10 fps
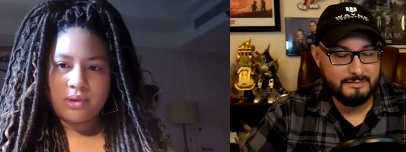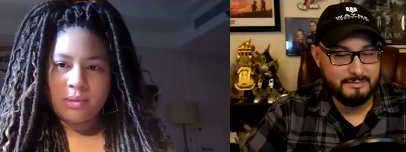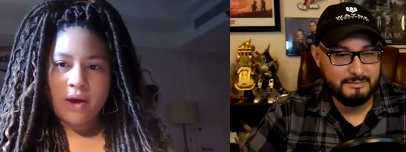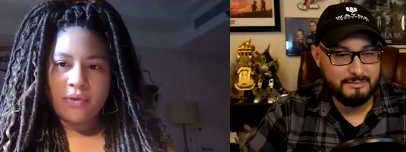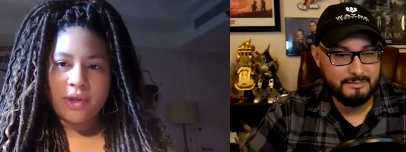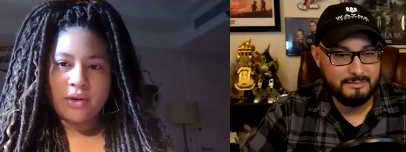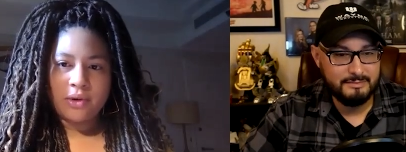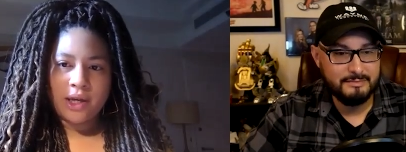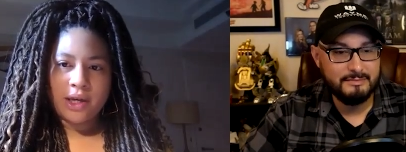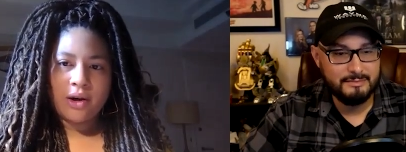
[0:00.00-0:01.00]
Speaker 1: about, that you're
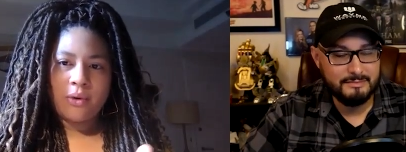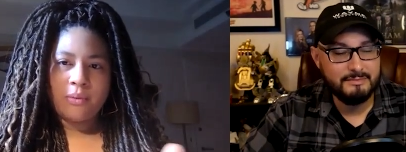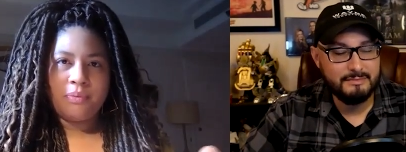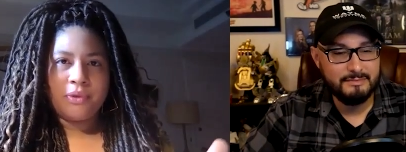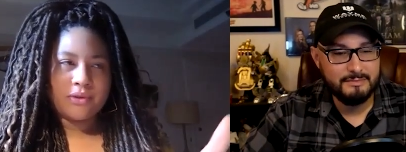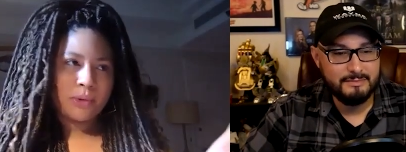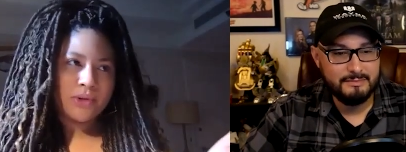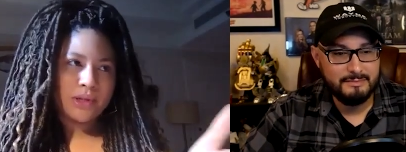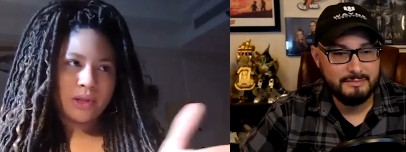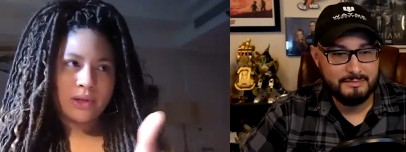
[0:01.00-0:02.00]
like, oh, this
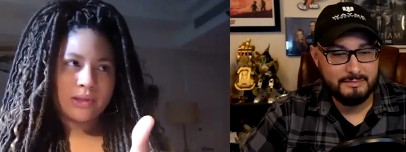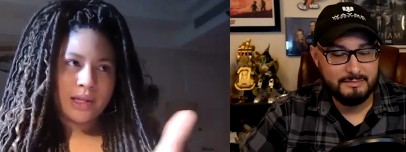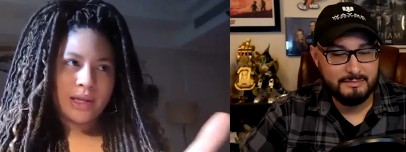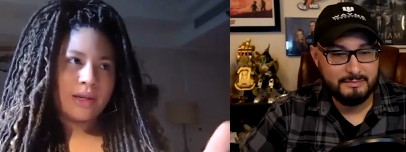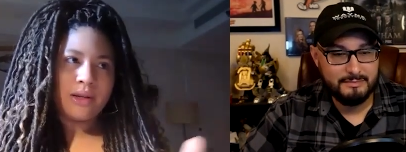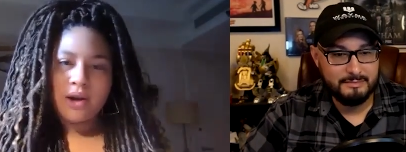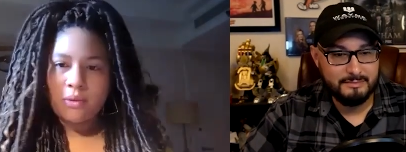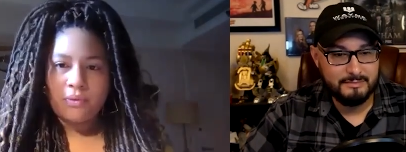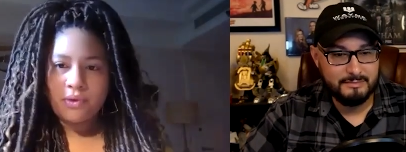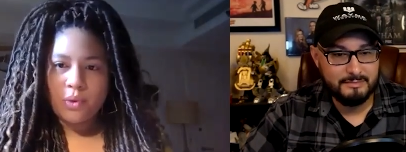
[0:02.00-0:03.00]
person looks like that.
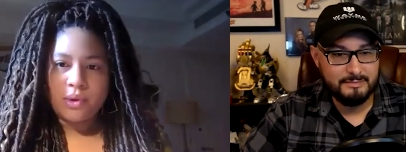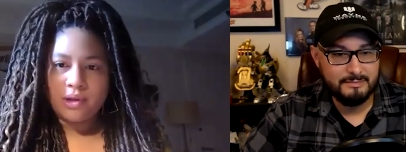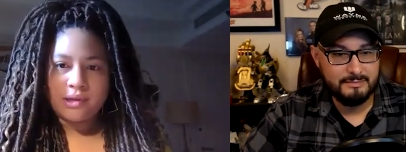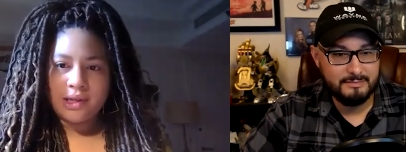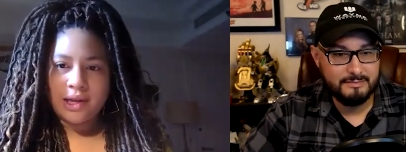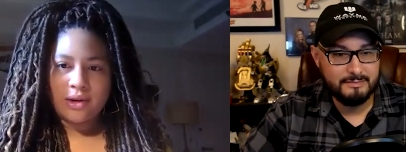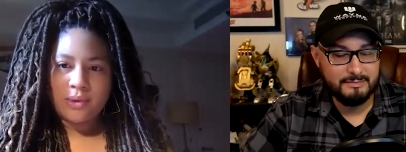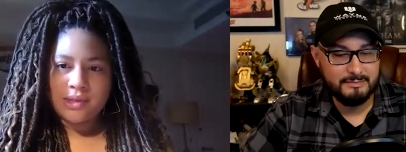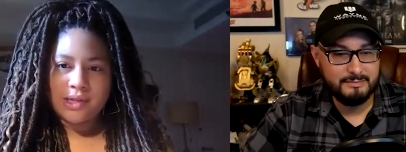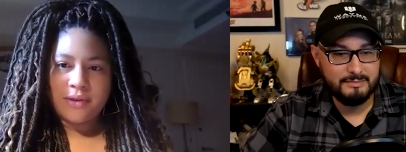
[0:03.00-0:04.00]
No, no one looks alike, no
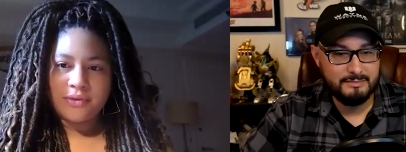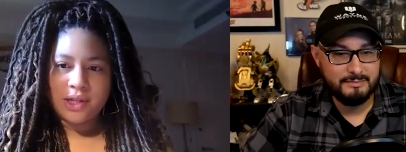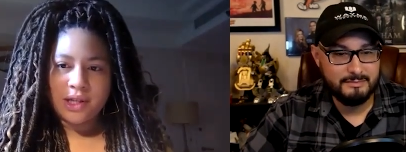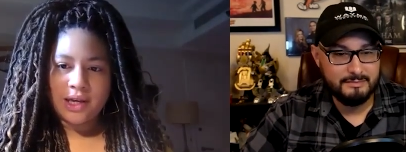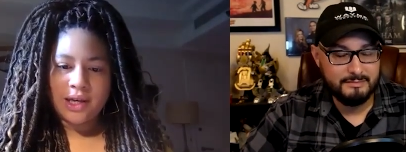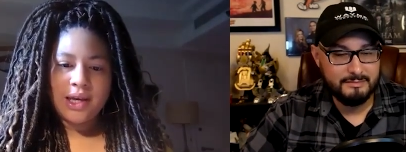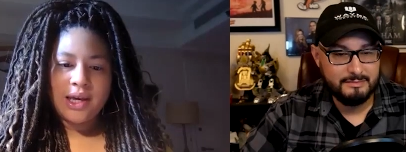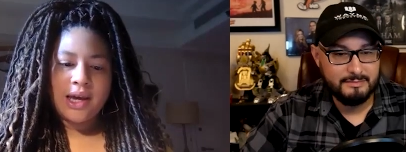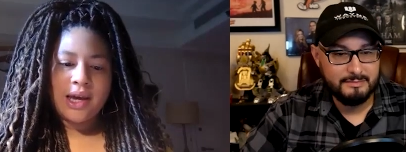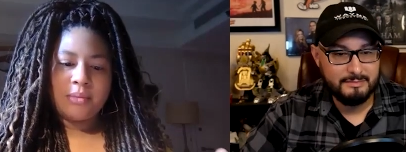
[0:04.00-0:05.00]
one sounds alike,
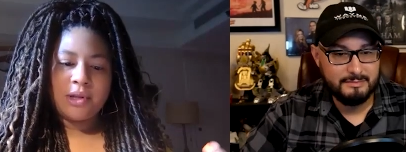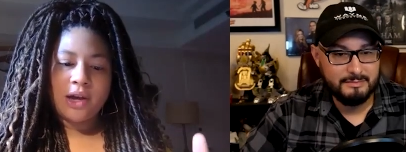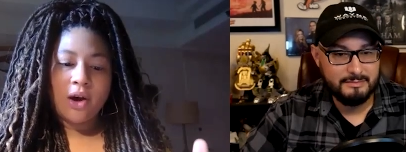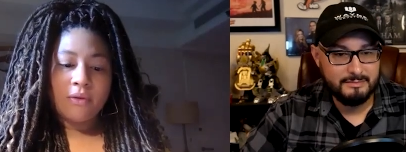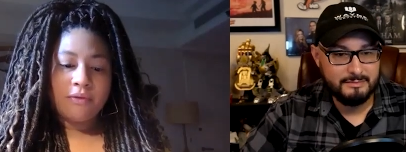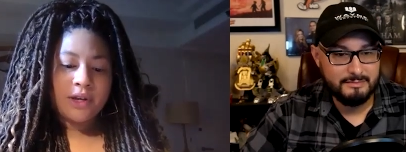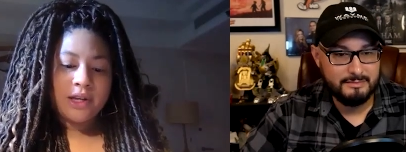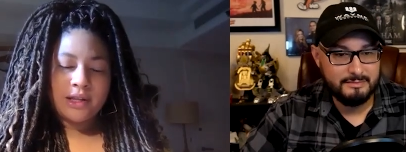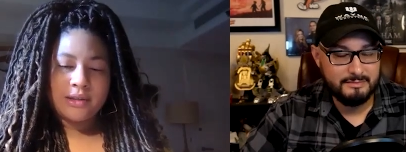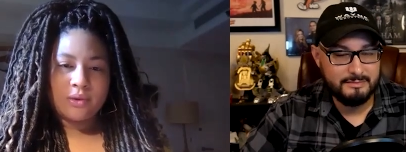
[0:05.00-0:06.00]
but they all fit
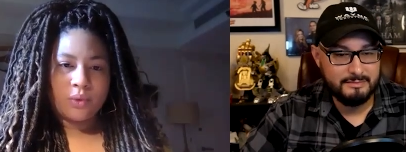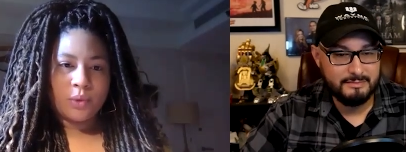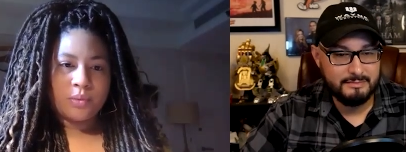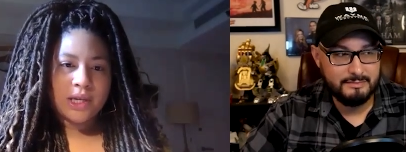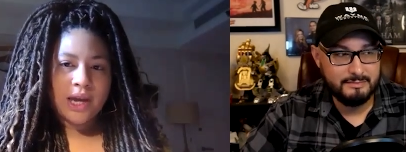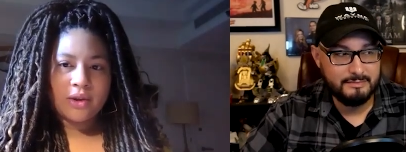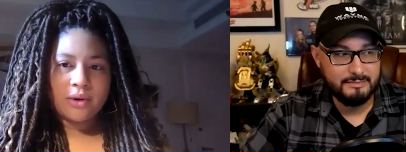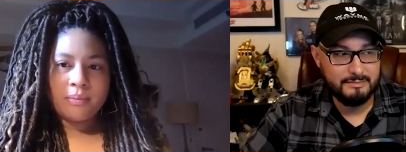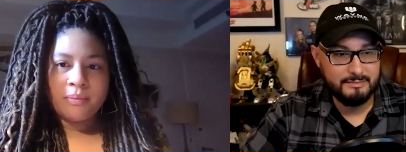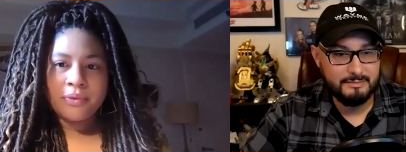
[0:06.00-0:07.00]
in this group
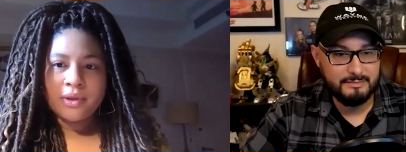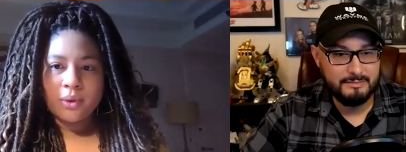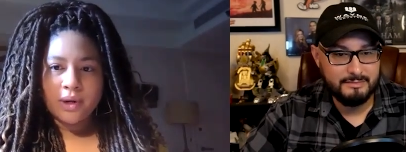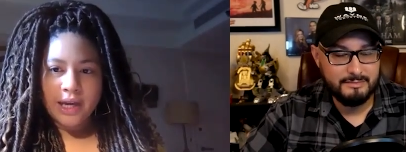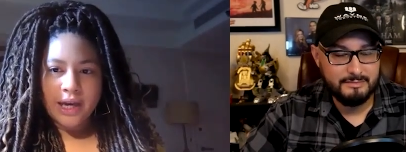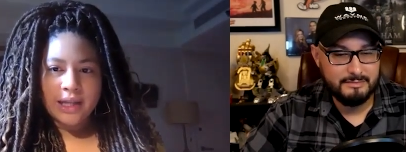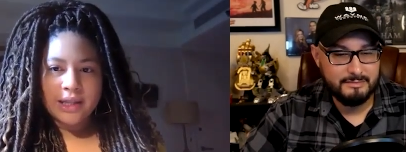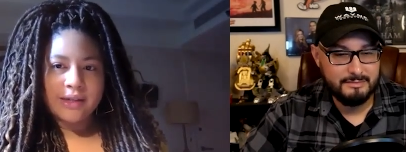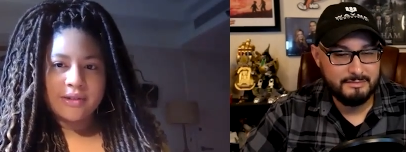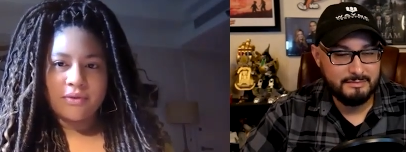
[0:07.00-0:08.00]
together
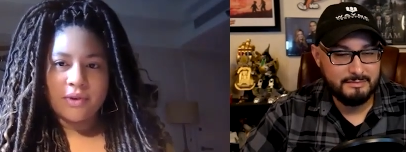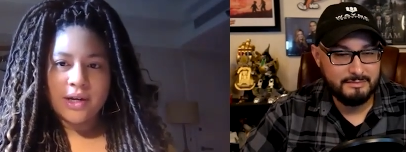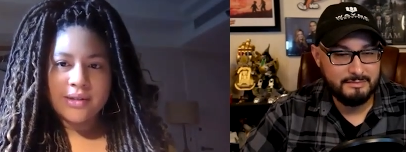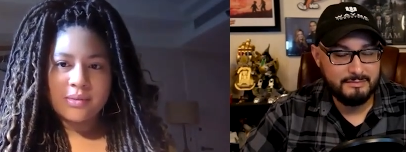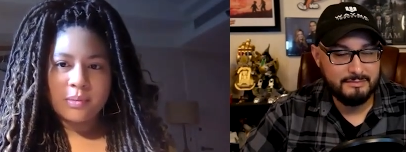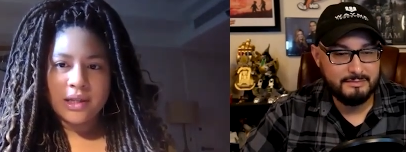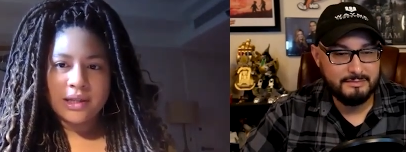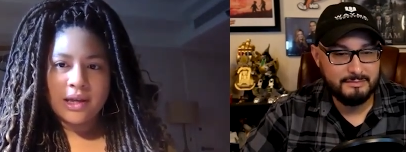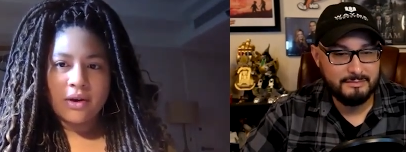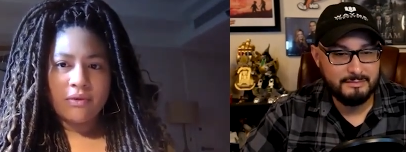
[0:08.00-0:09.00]
organically as friends, but
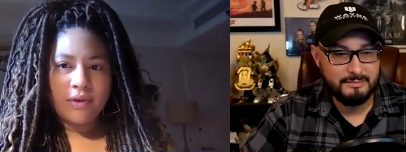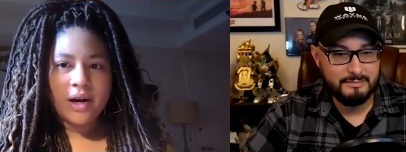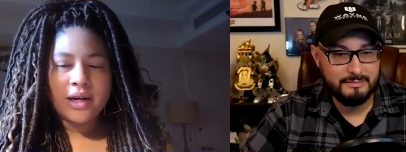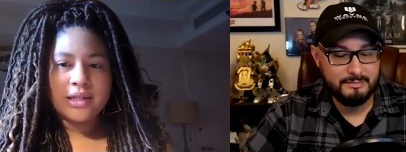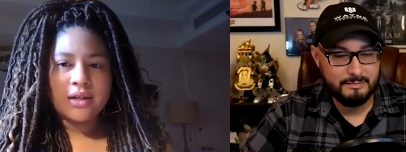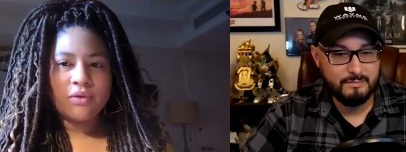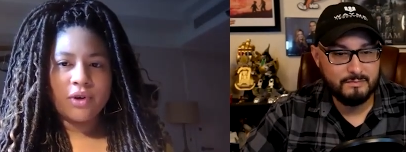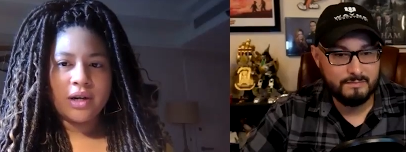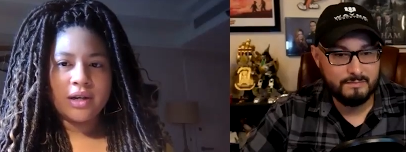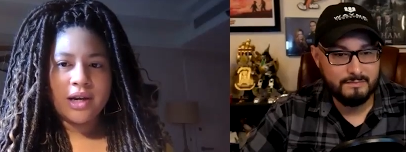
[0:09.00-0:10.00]
they're very
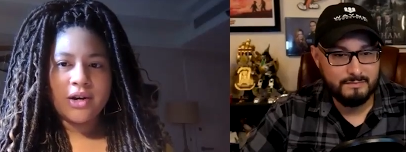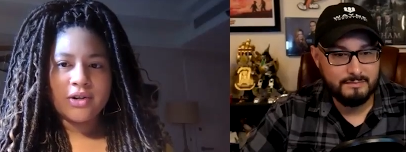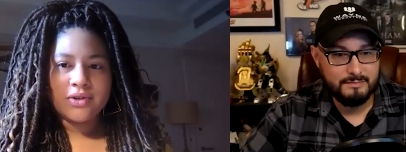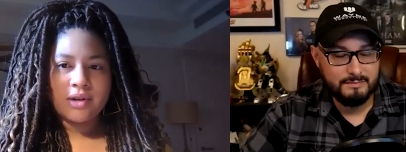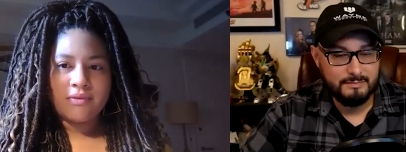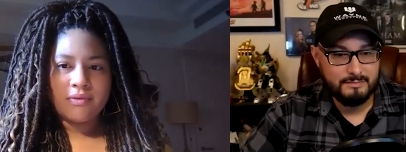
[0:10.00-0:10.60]
different characters and have